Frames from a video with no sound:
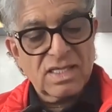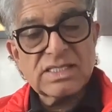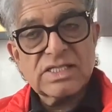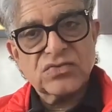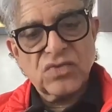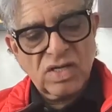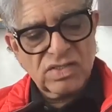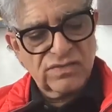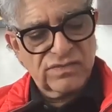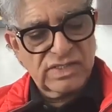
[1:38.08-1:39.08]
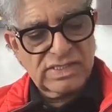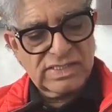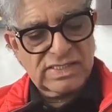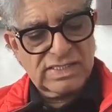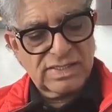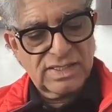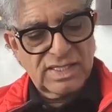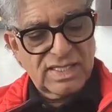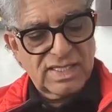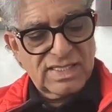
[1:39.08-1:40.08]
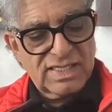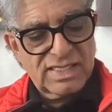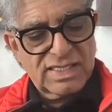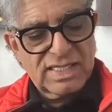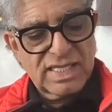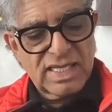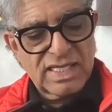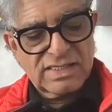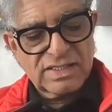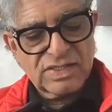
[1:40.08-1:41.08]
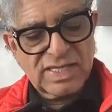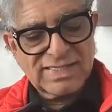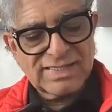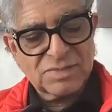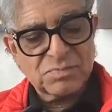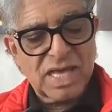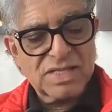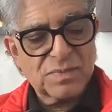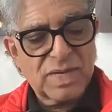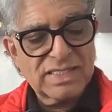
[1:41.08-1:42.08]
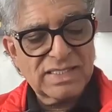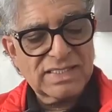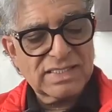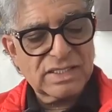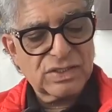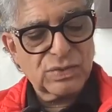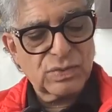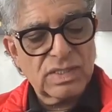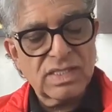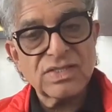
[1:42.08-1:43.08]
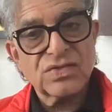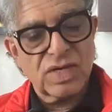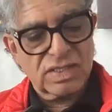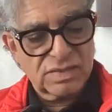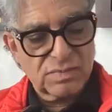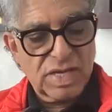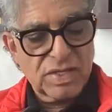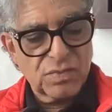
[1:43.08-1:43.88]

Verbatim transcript: Constructivists they suggest that mathematics is a tool constructed by